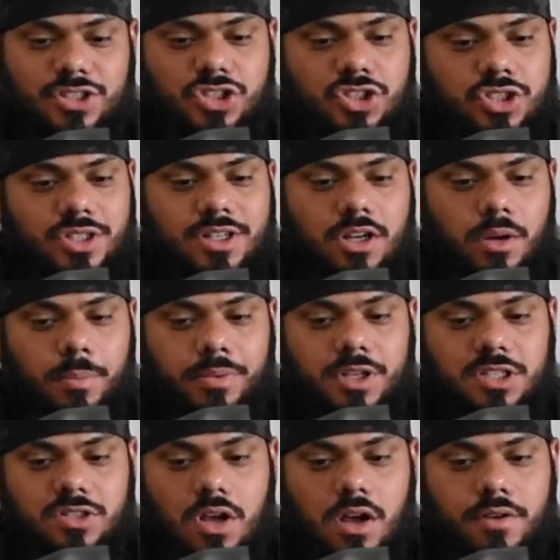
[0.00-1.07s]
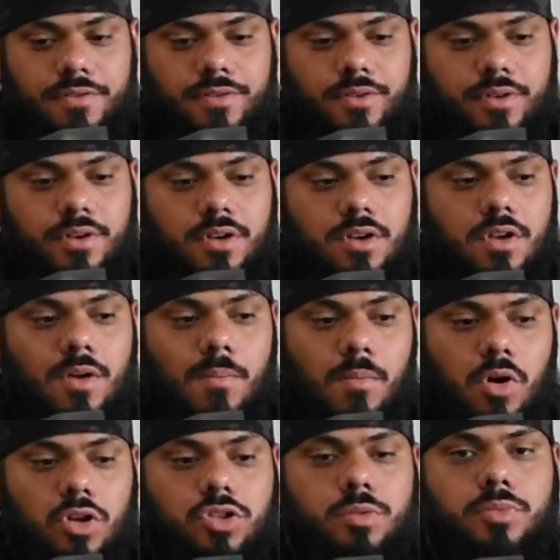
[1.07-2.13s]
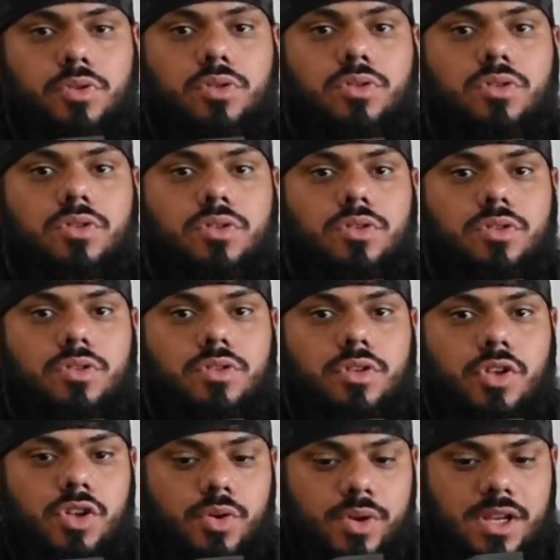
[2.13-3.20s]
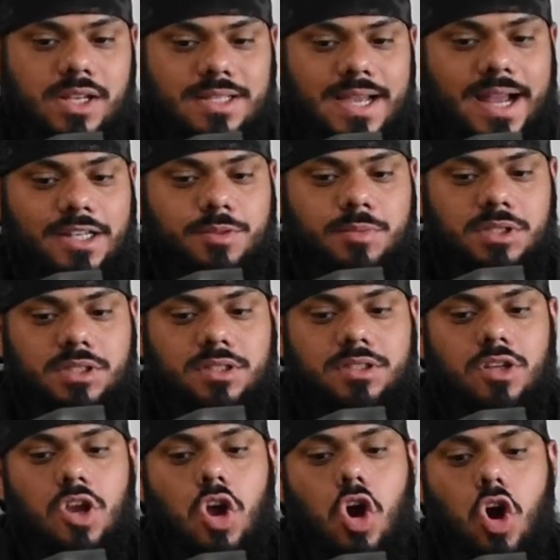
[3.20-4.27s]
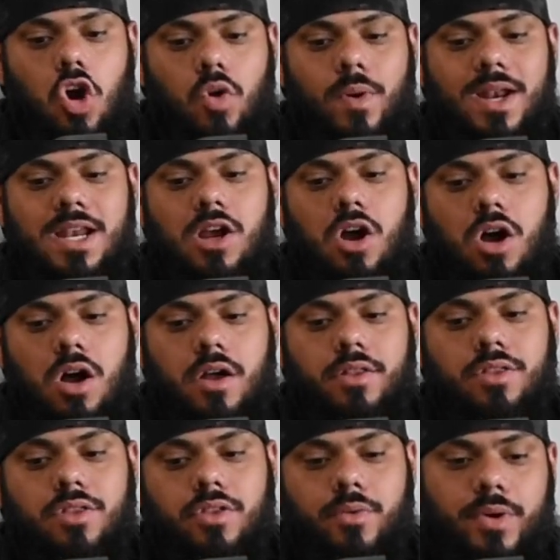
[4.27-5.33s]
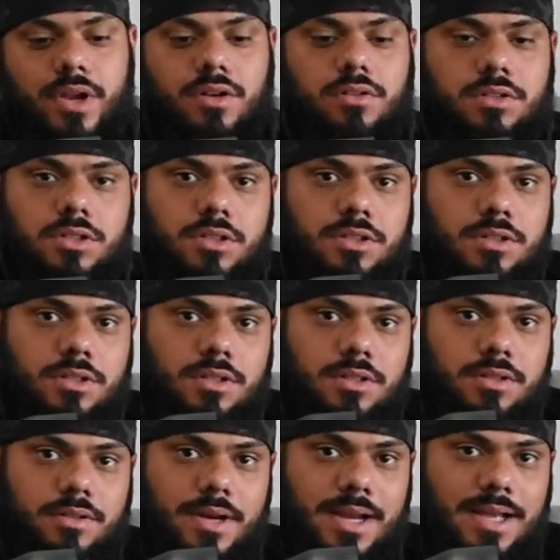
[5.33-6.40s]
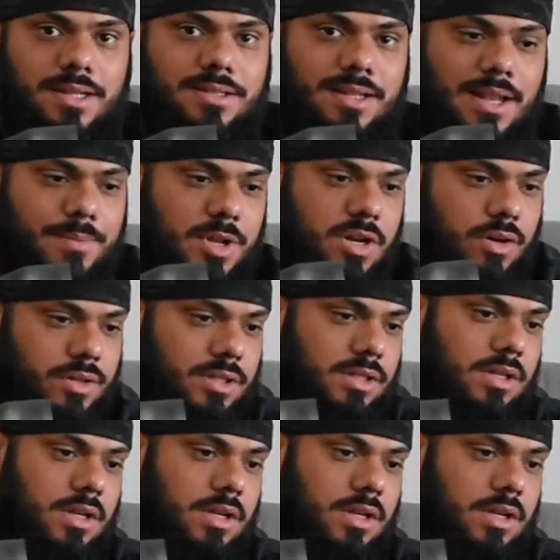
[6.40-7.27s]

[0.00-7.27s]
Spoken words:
Should companies offer multiple QD attachments already on the rail? All right, guys, let me know.